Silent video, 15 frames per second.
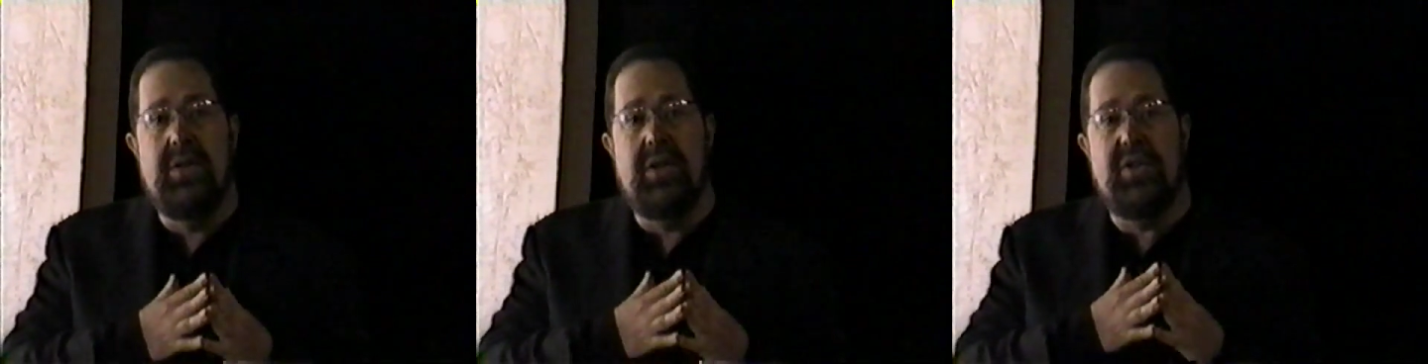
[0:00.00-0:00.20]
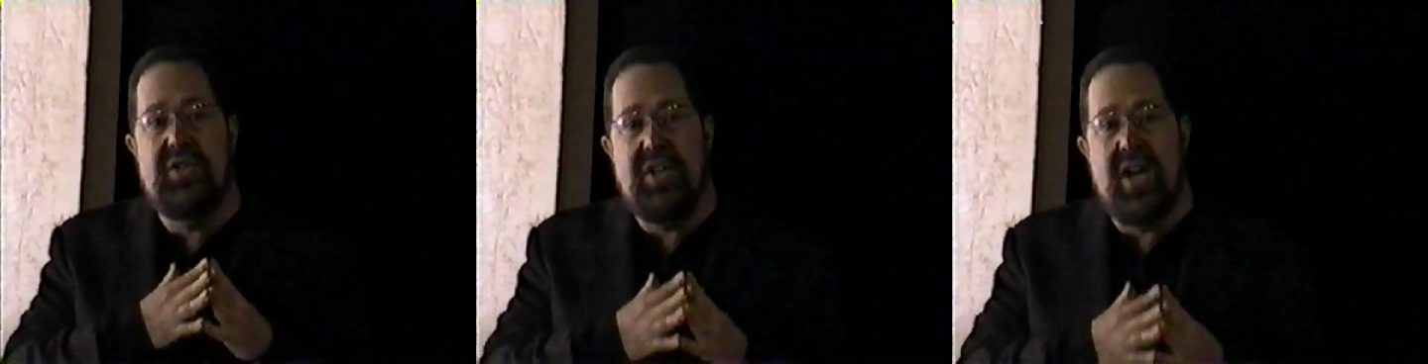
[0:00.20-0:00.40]

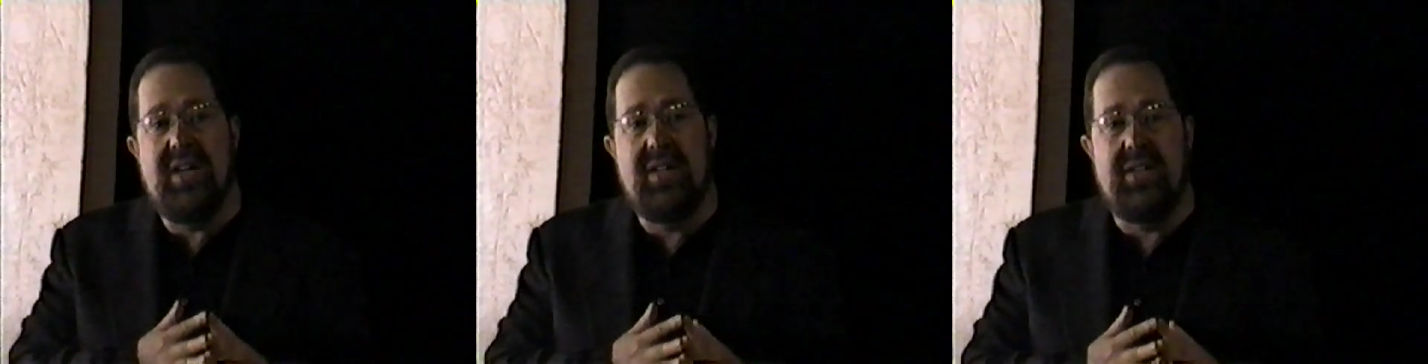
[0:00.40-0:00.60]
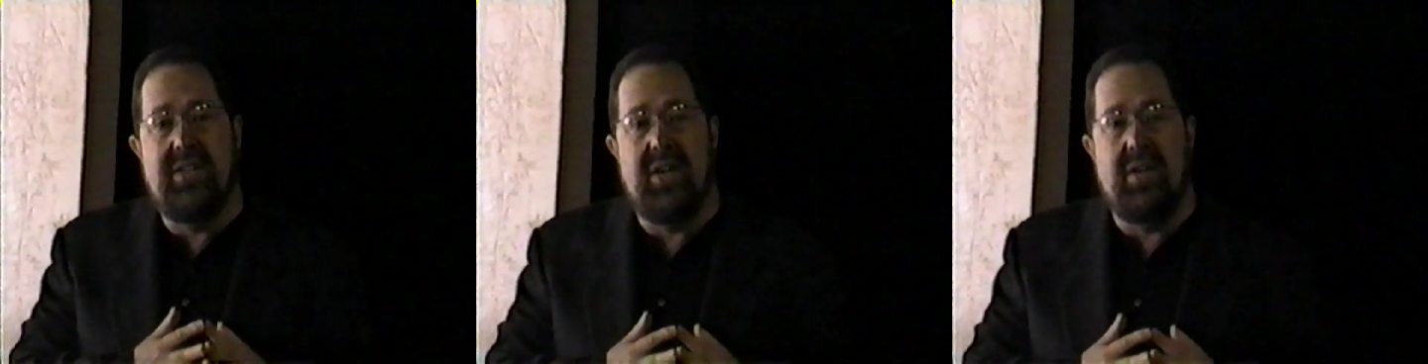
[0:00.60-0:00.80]

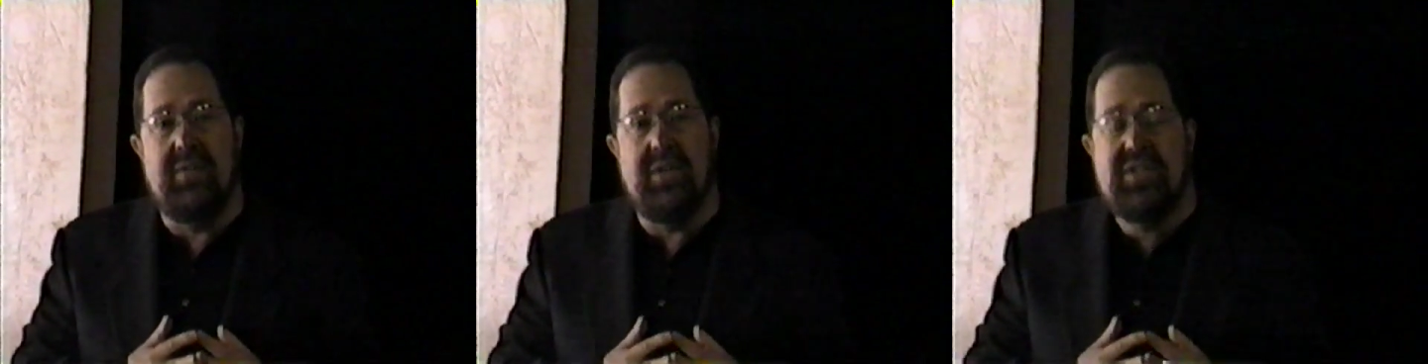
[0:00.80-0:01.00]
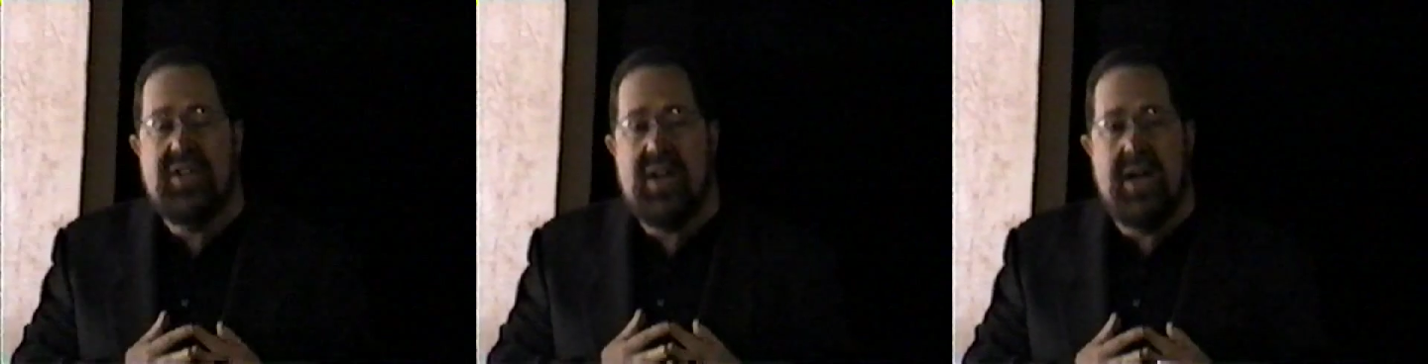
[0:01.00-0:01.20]
descendant
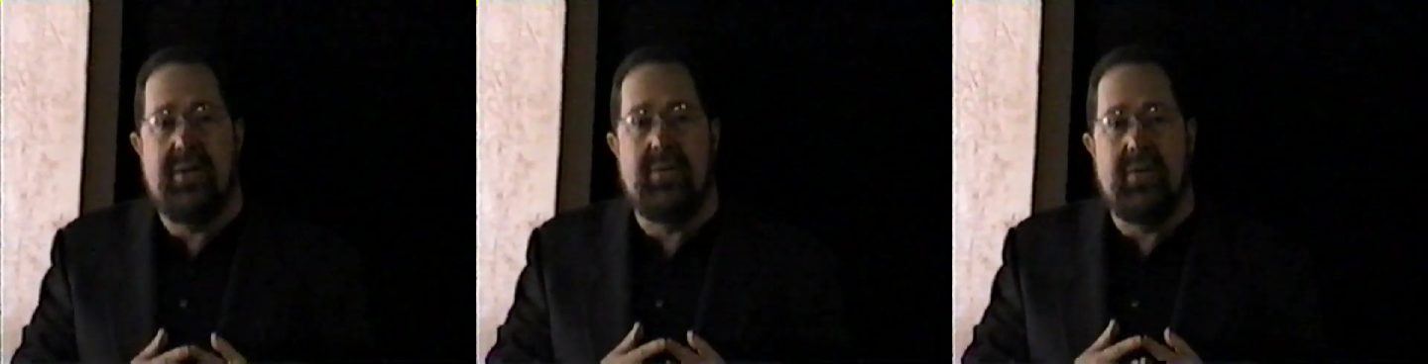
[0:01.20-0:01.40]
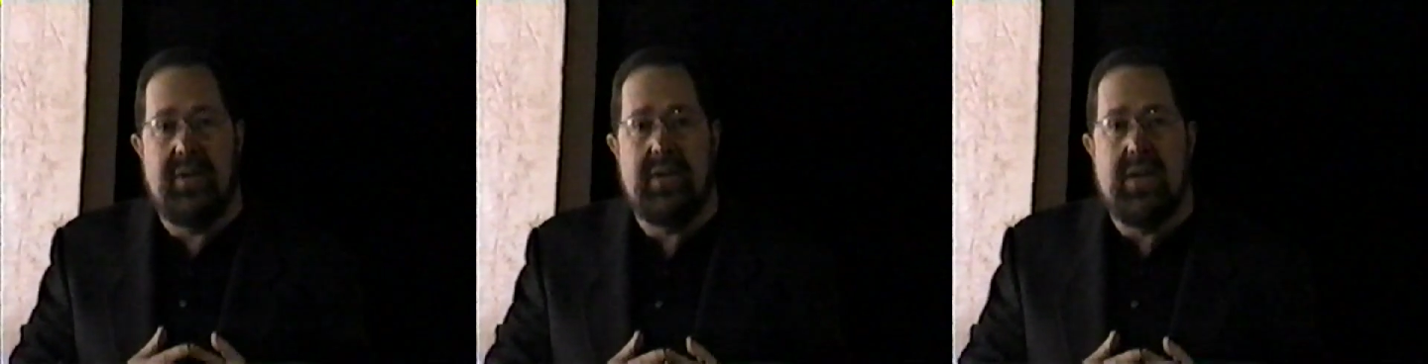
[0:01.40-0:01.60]
of a
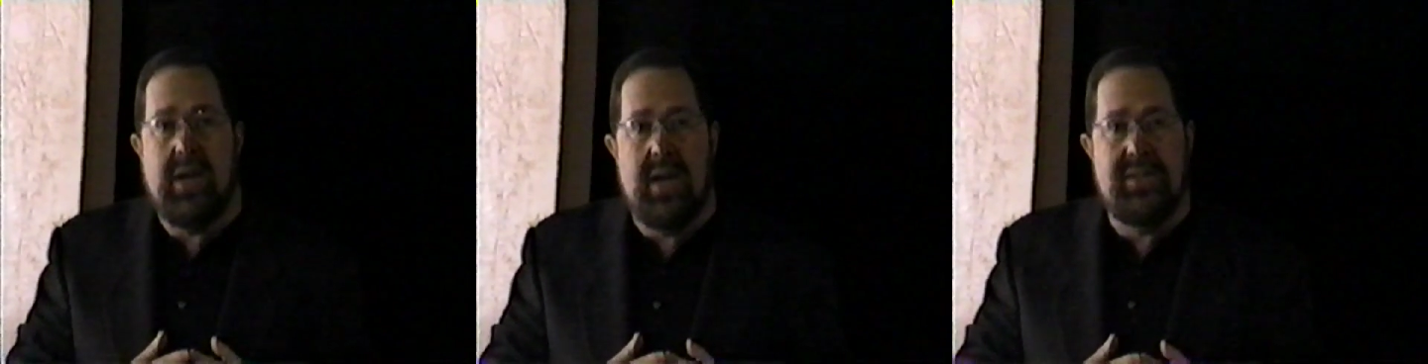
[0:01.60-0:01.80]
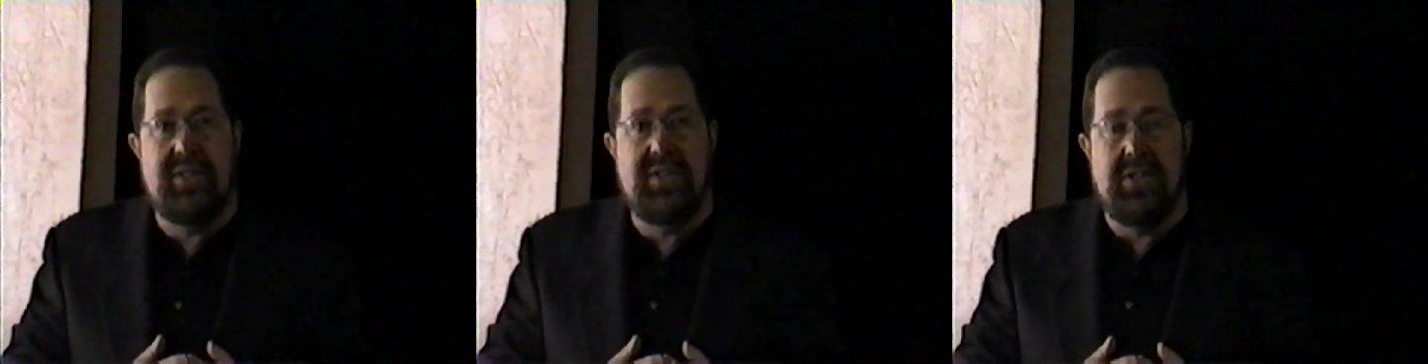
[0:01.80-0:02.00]
signer of the
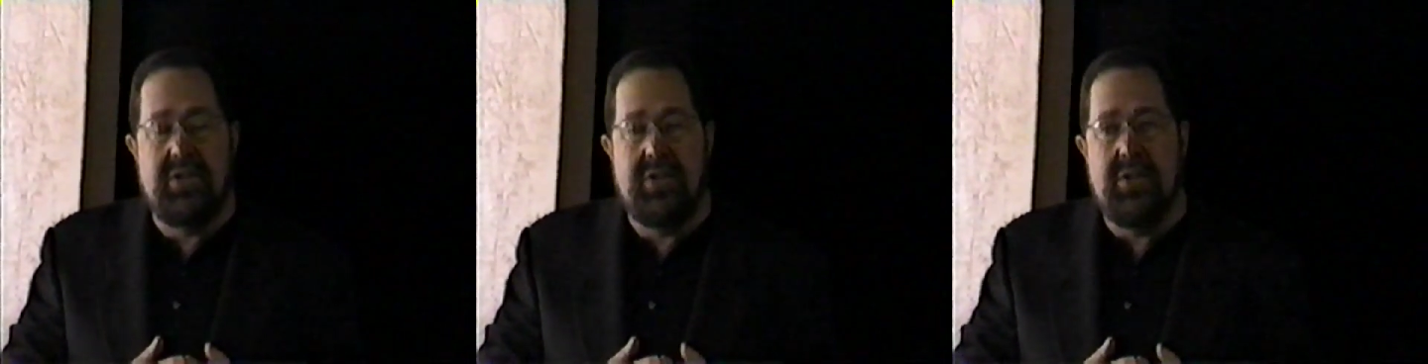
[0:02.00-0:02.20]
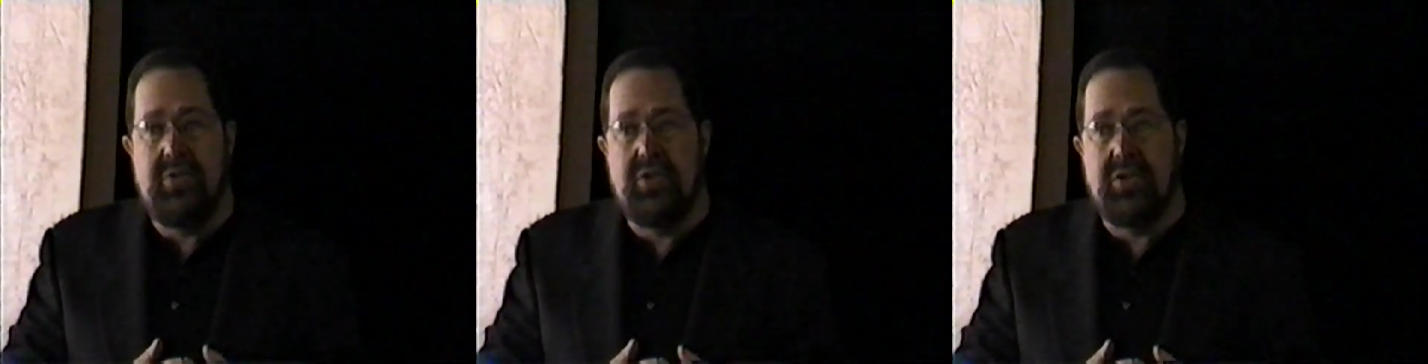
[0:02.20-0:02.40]

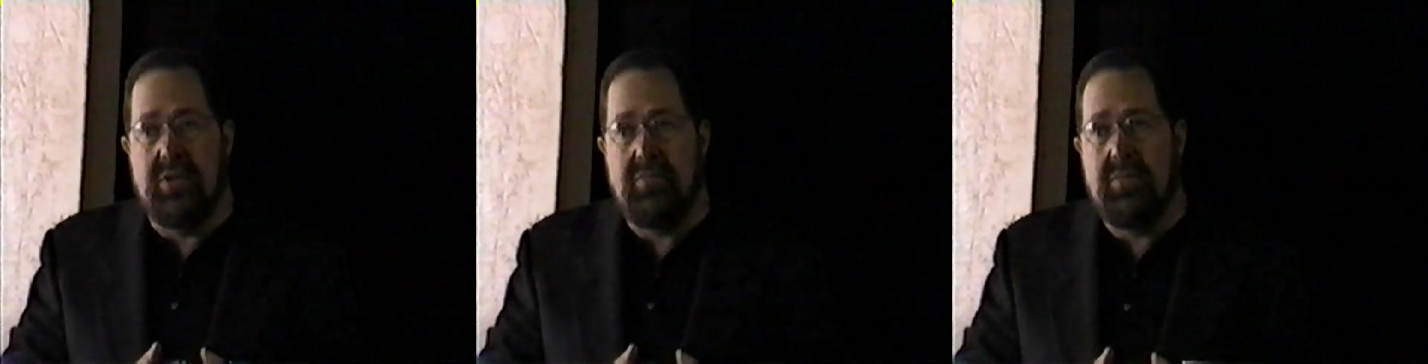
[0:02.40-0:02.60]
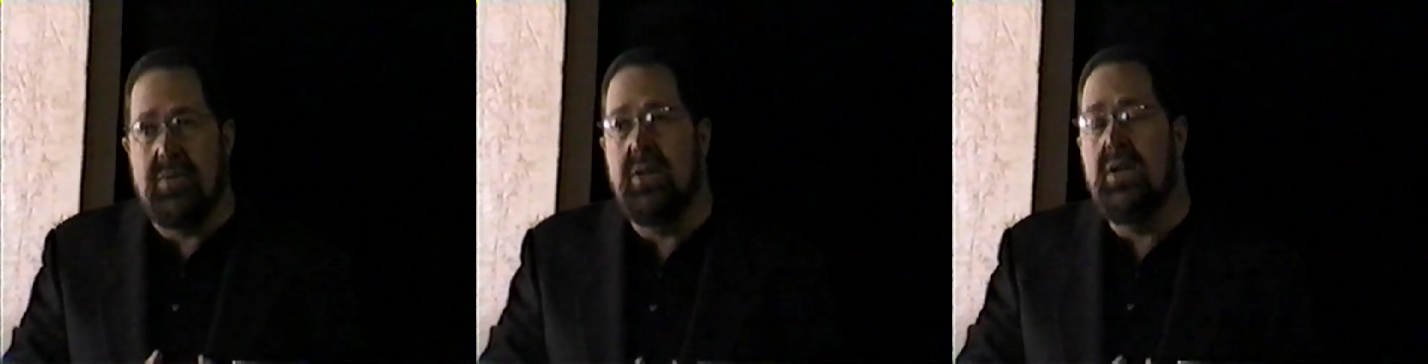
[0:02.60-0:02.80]

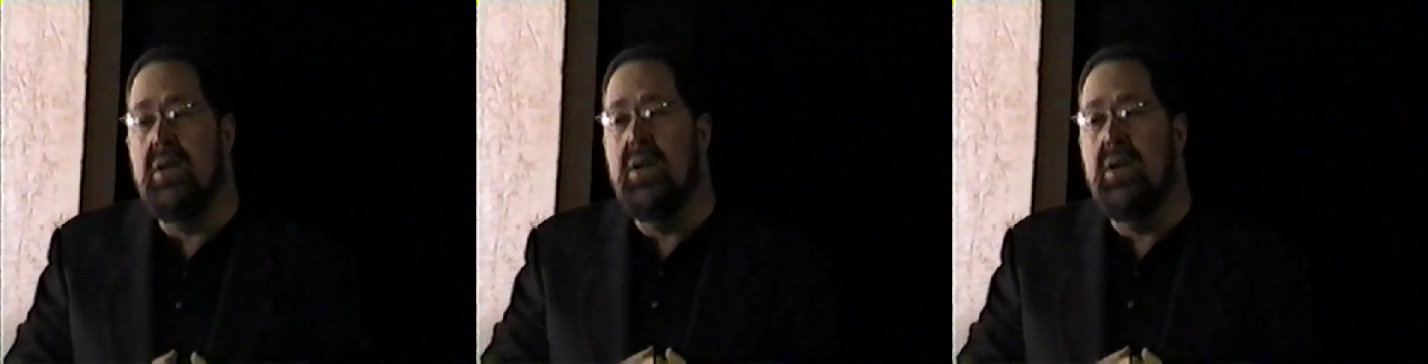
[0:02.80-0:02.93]
Constitution,